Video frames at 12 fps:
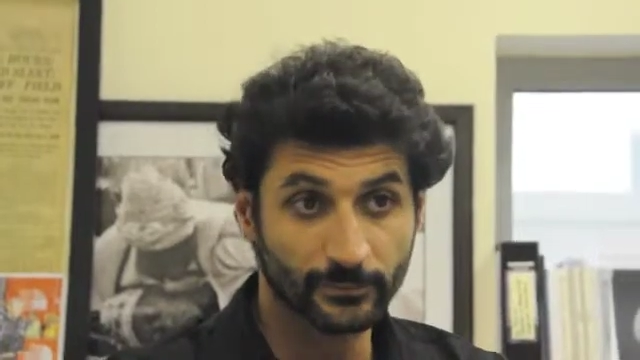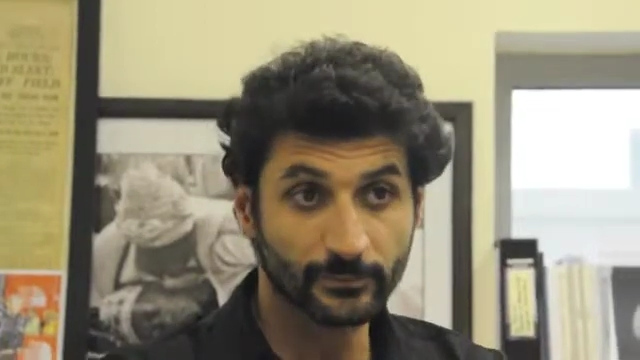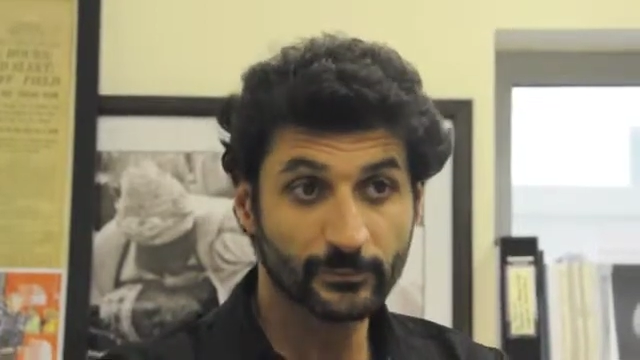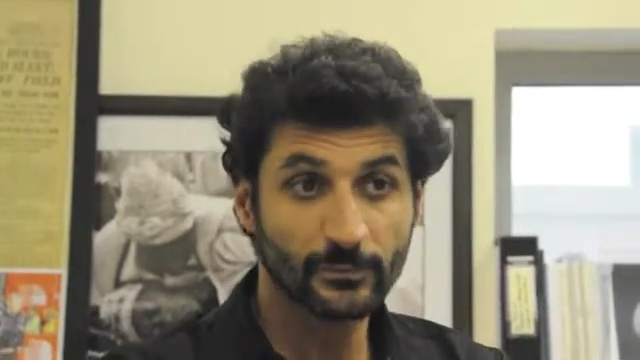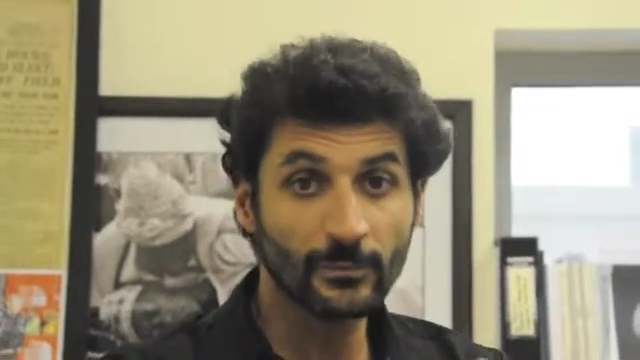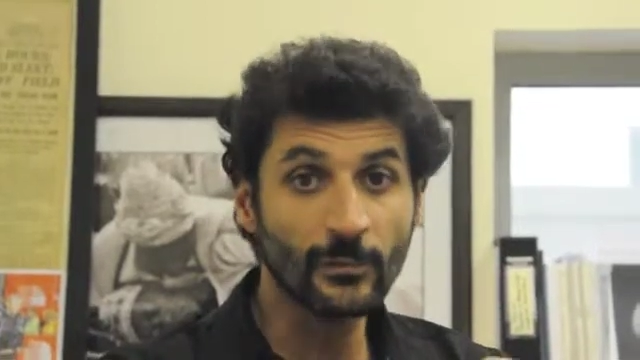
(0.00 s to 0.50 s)
Mm
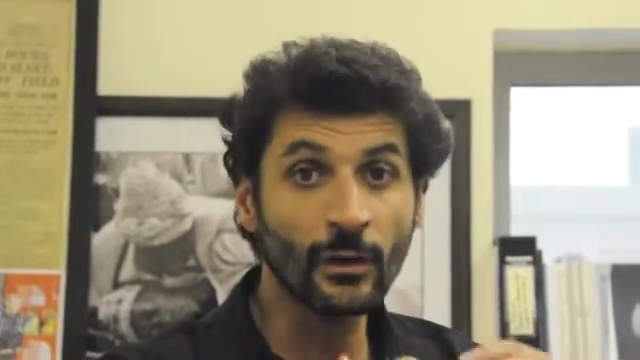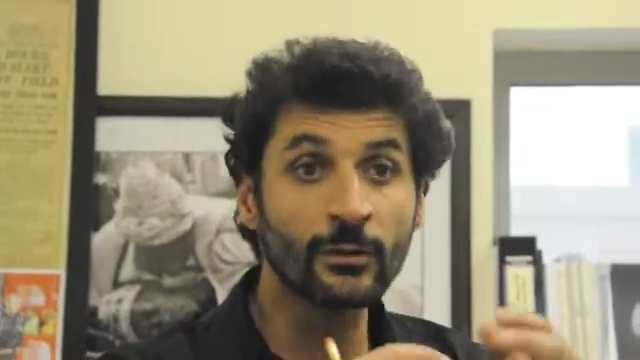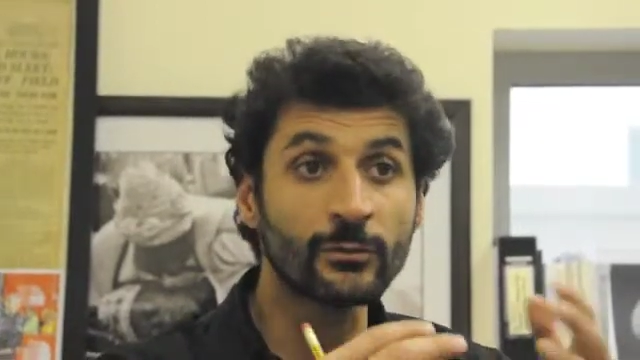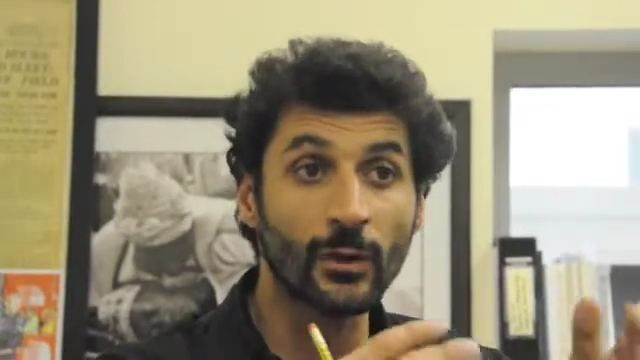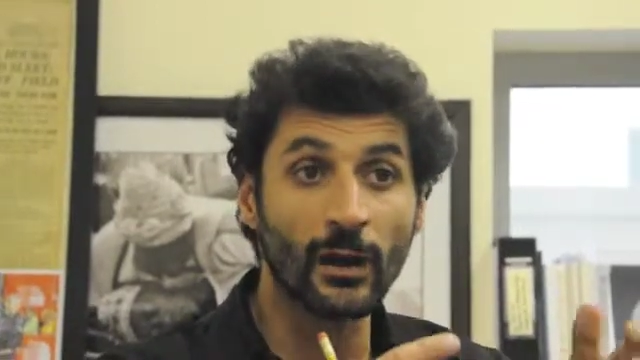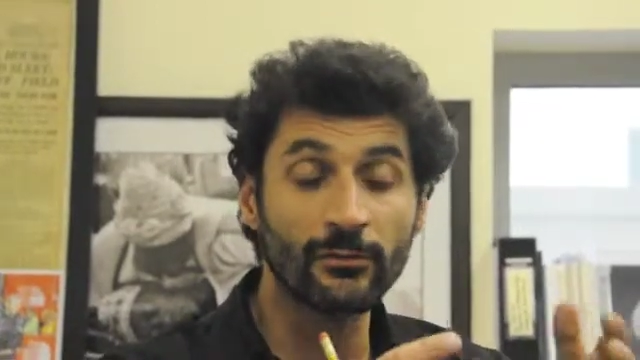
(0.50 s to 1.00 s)
-hmm
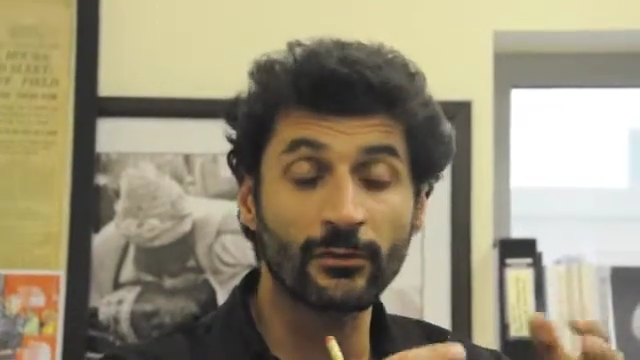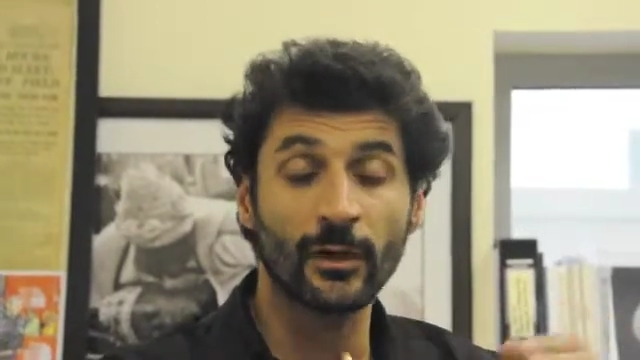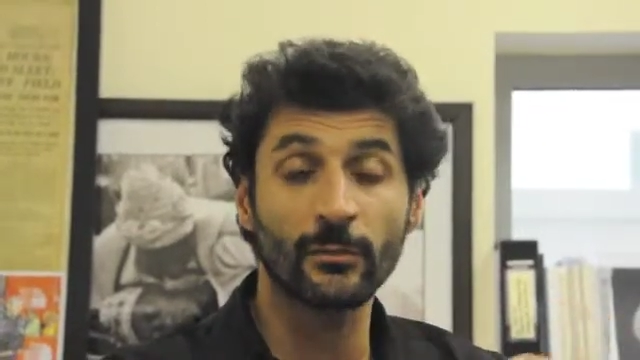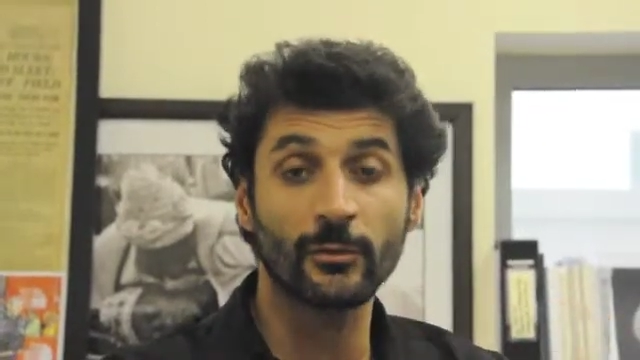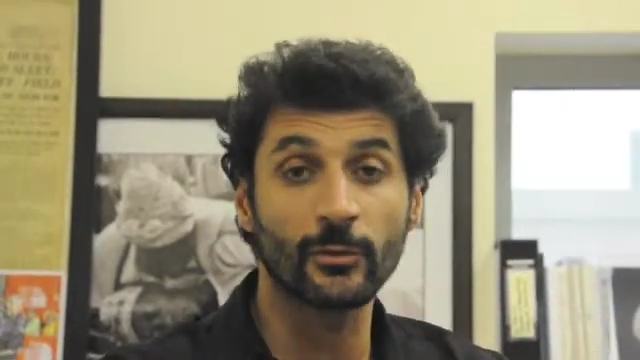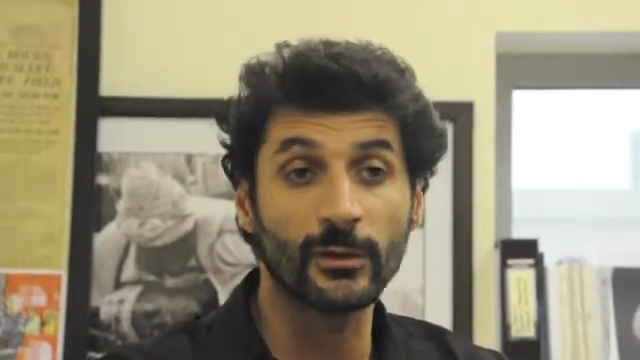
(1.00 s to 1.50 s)
derived
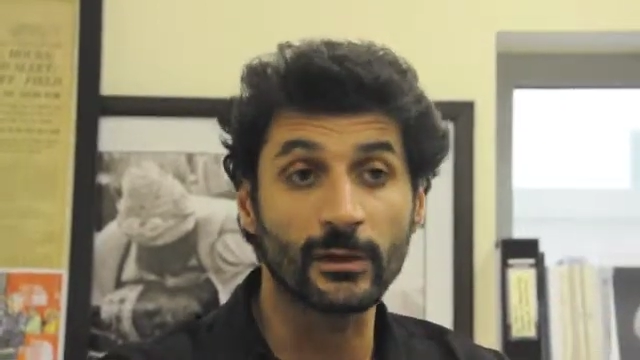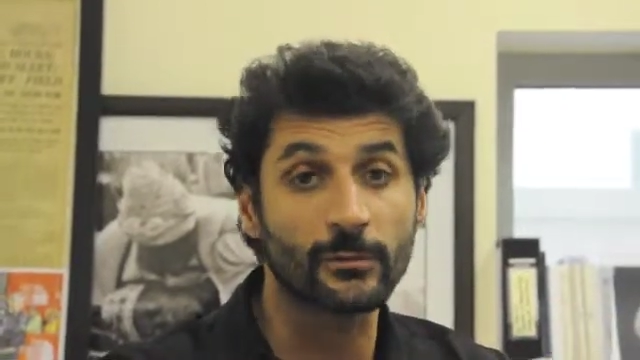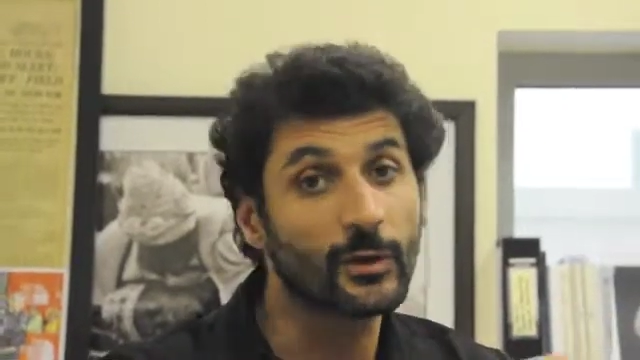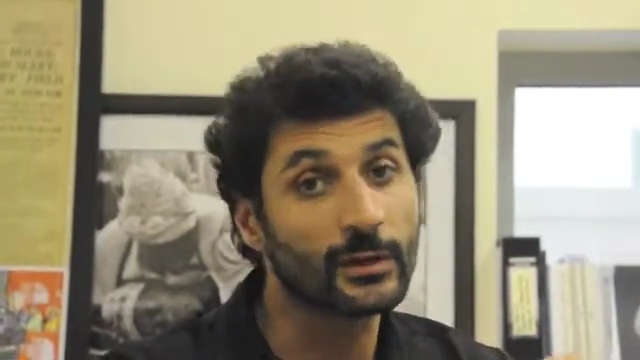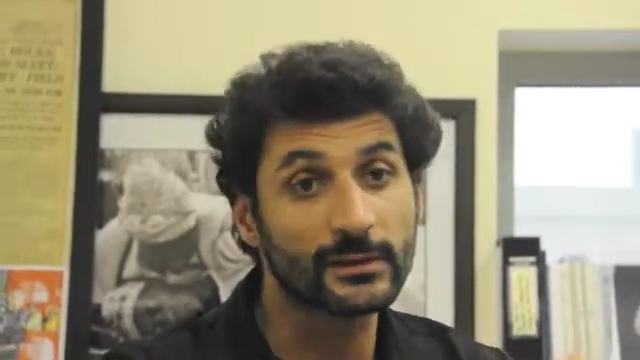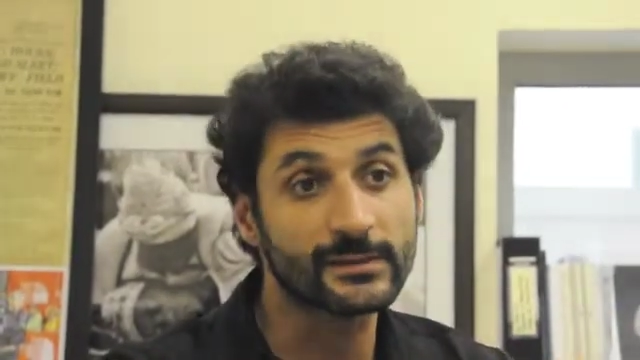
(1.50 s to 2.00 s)
from human
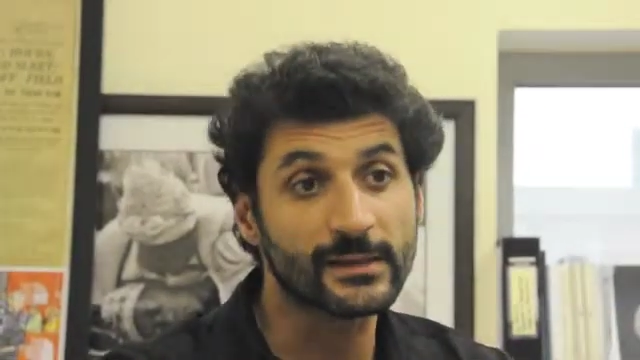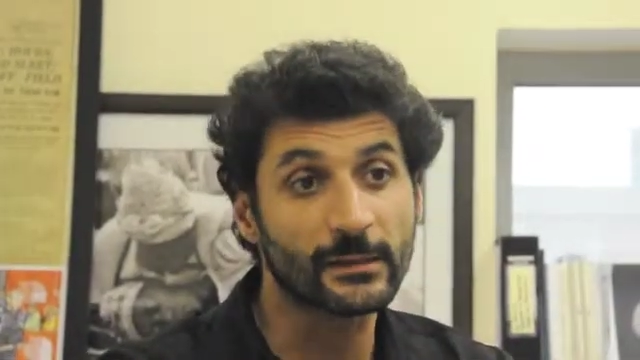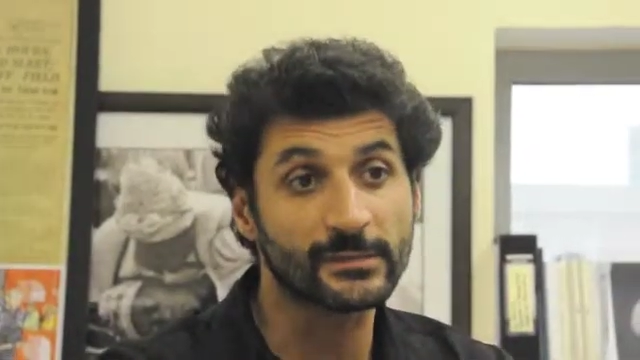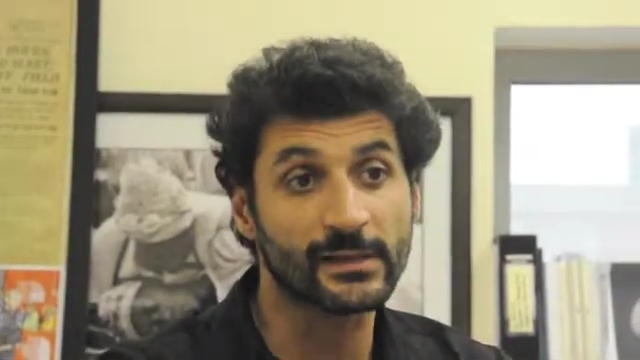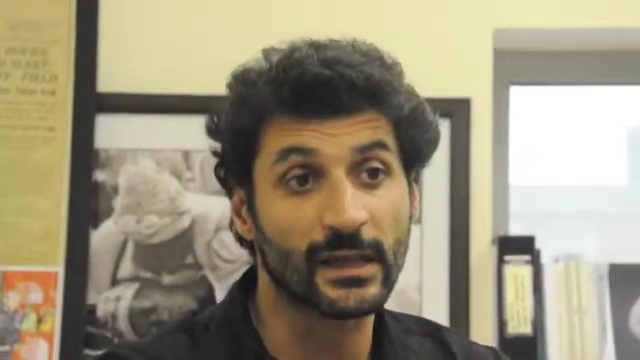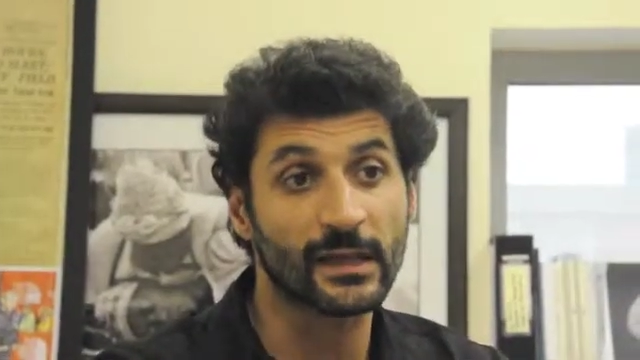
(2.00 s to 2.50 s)
embryonic
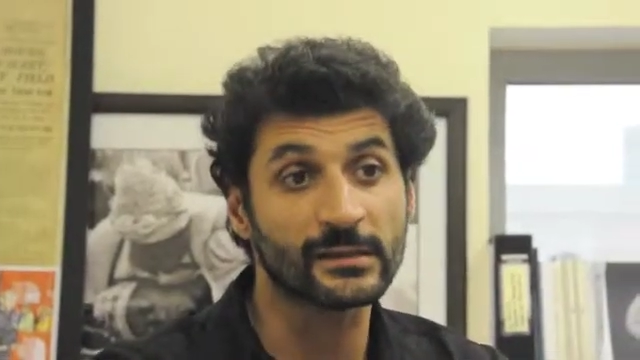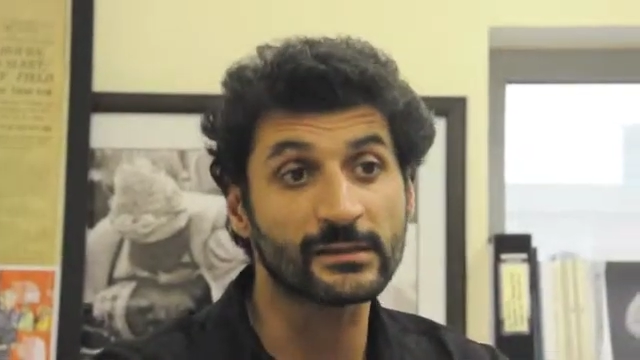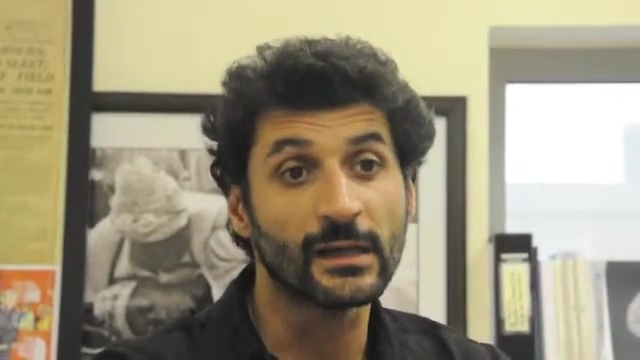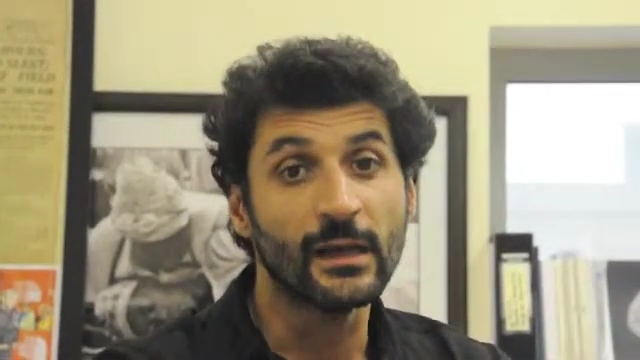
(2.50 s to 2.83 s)
stem cells.